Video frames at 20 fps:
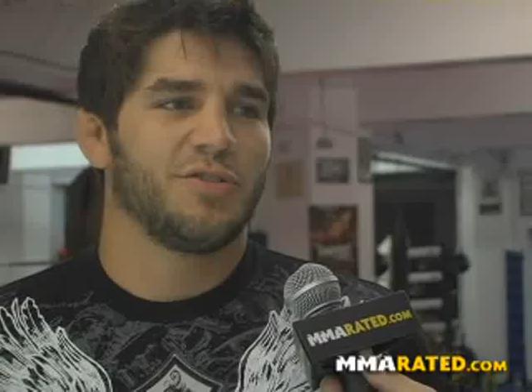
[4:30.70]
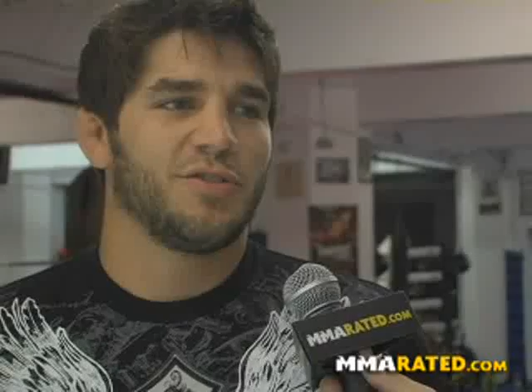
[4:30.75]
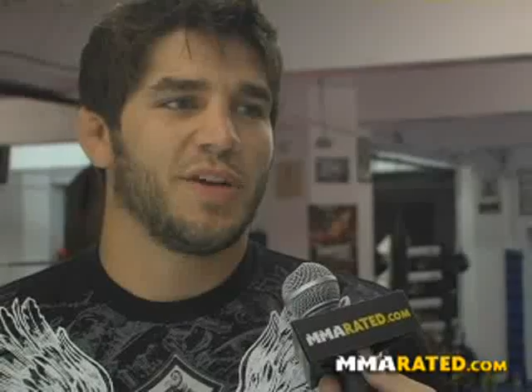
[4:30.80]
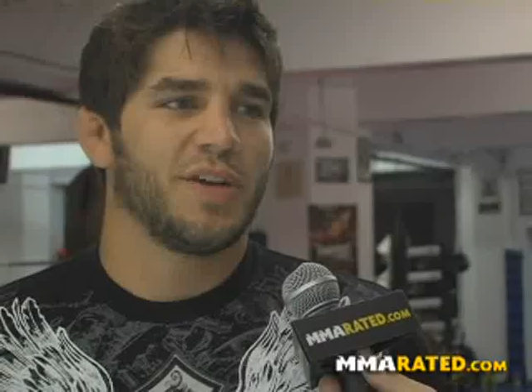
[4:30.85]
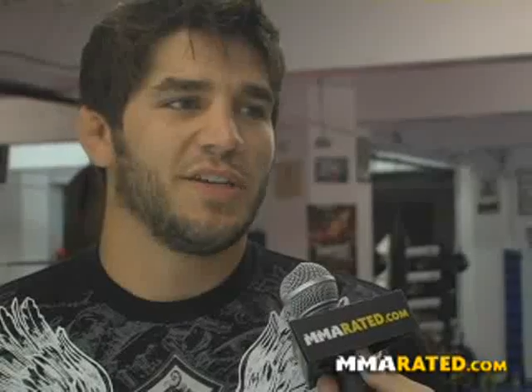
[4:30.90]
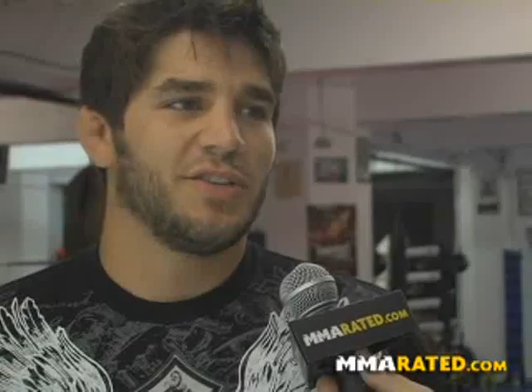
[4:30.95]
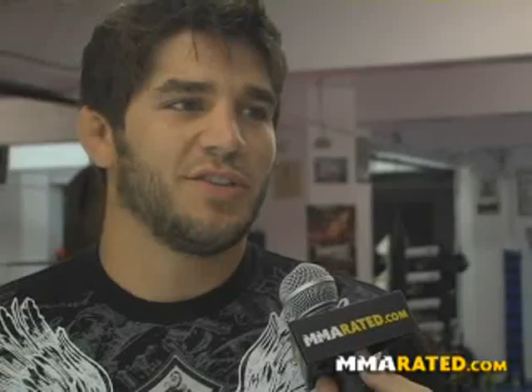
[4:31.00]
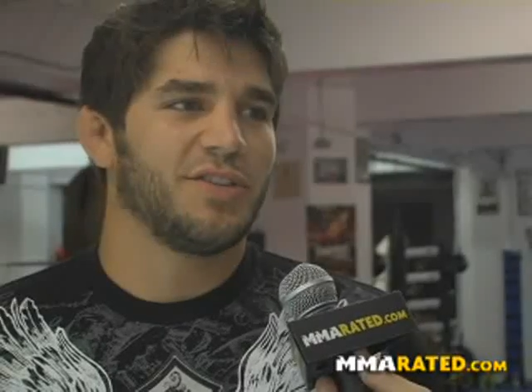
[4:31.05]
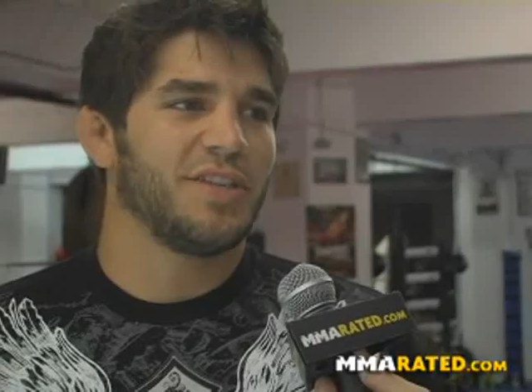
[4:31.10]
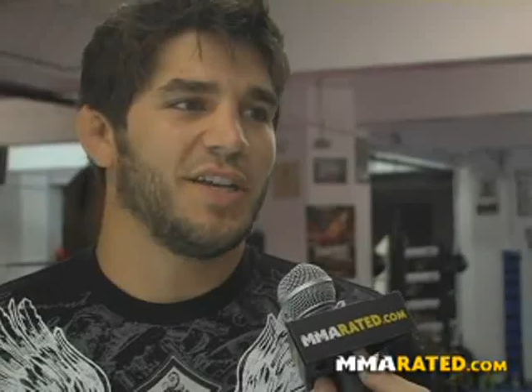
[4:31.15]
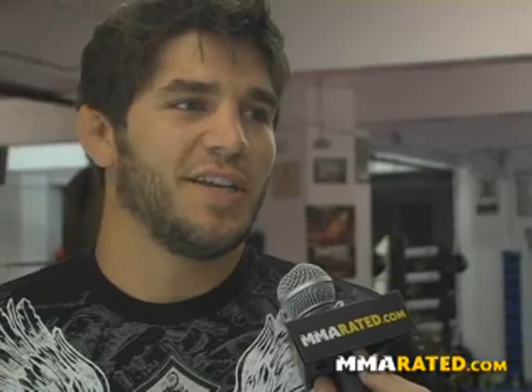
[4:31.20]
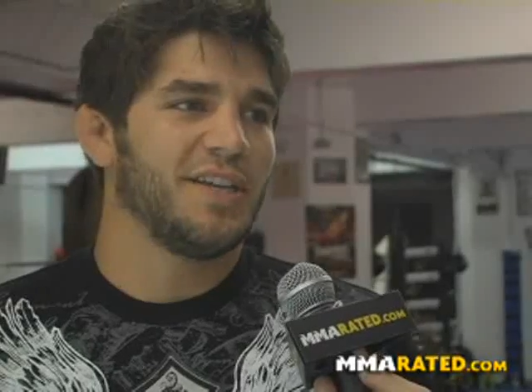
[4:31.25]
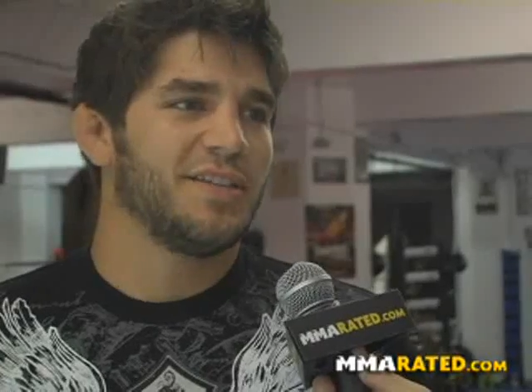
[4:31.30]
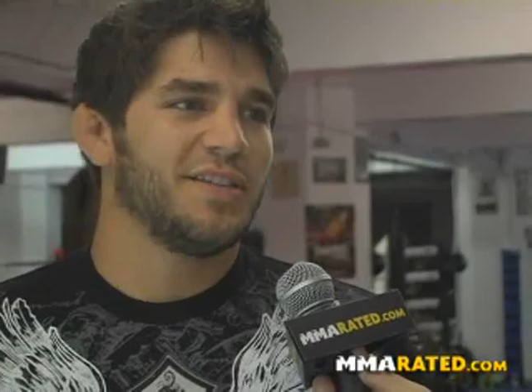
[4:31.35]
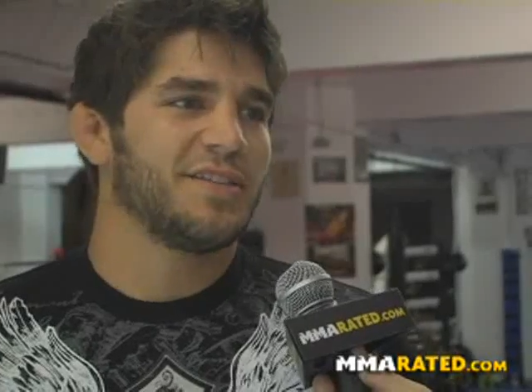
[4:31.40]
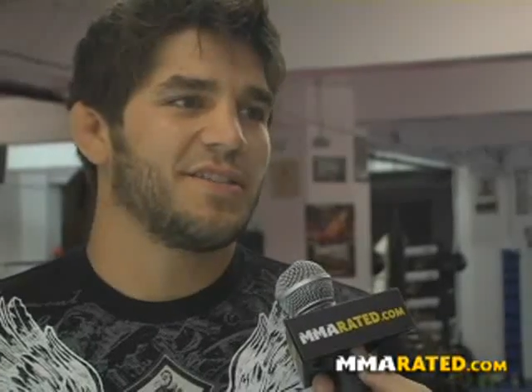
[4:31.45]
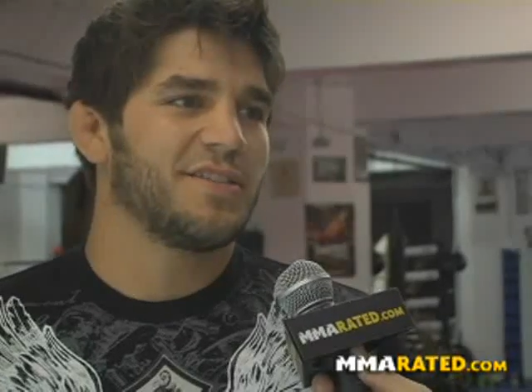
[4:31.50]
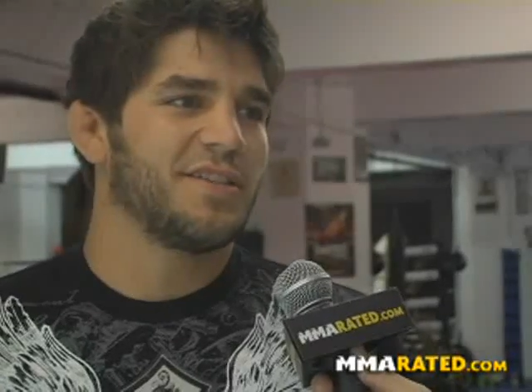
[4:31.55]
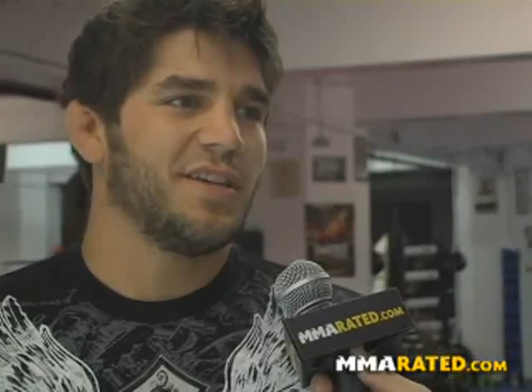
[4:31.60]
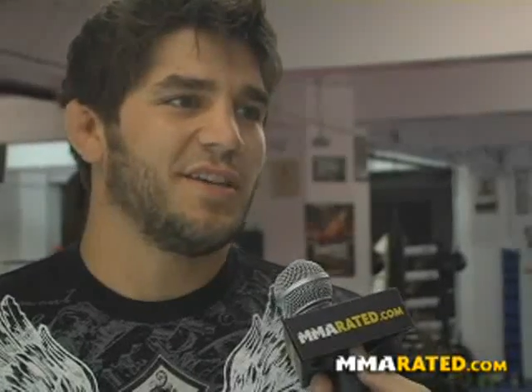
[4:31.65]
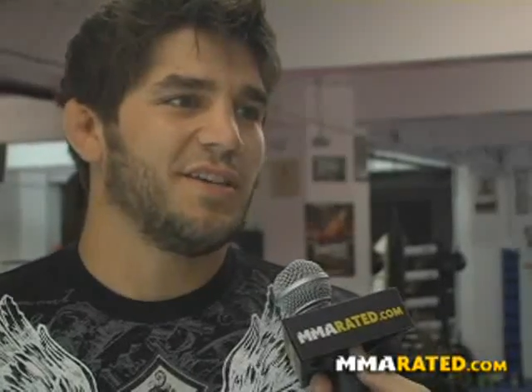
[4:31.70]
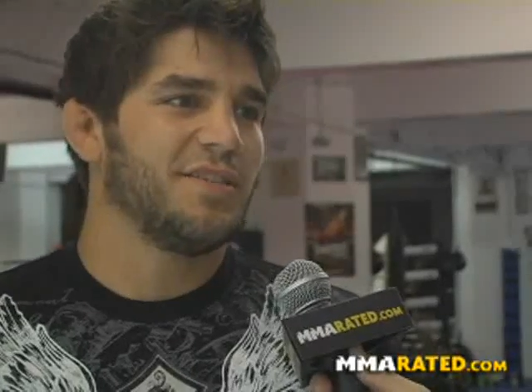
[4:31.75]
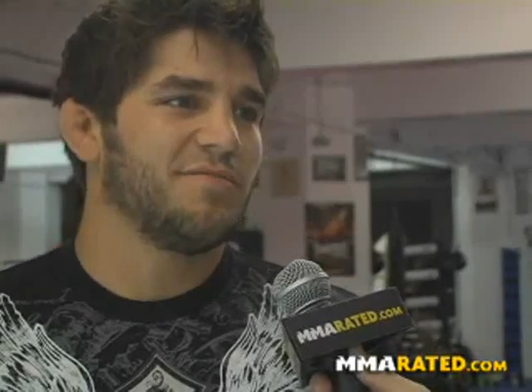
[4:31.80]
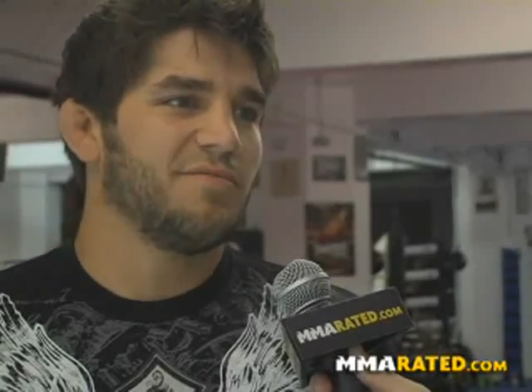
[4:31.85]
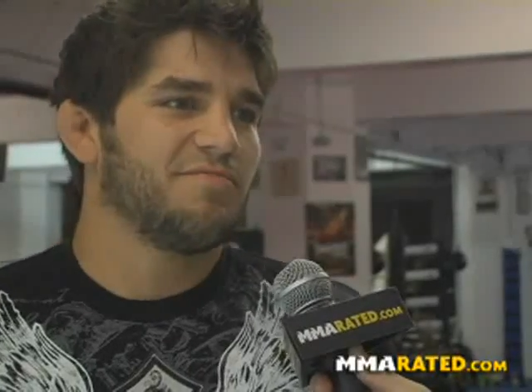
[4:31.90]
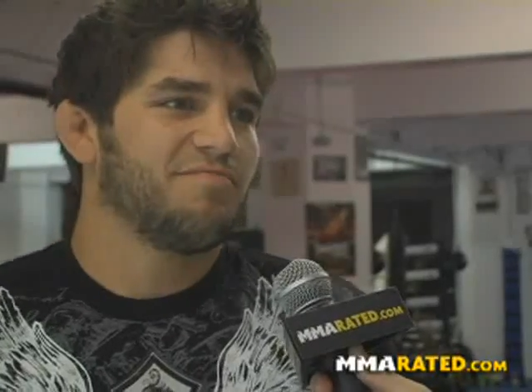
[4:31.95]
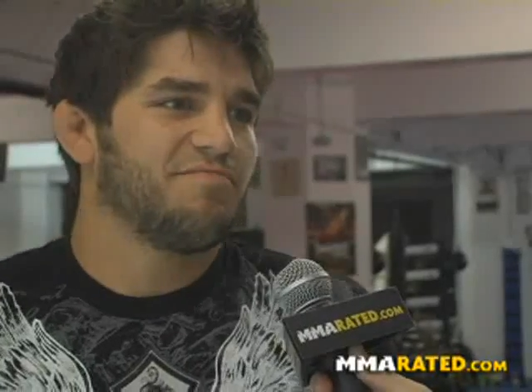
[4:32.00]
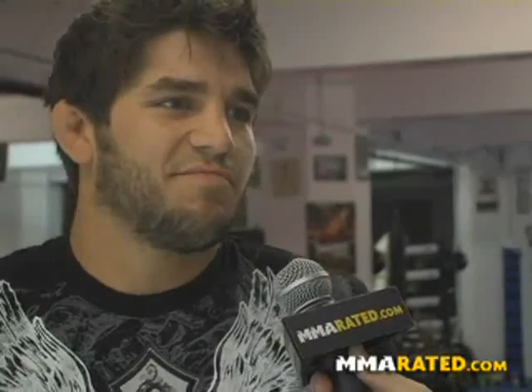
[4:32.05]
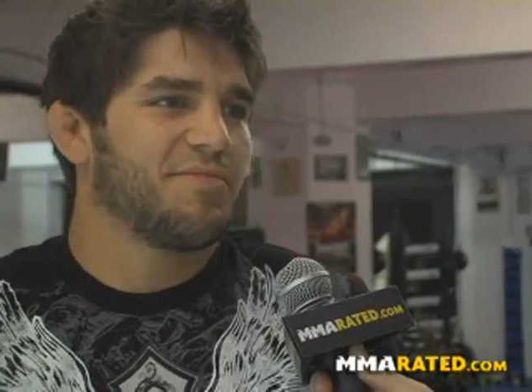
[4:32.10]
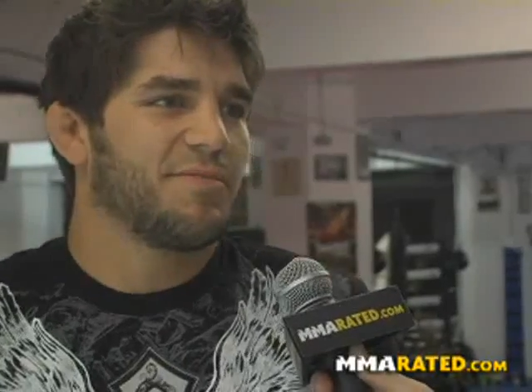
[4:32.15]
try to take this thing,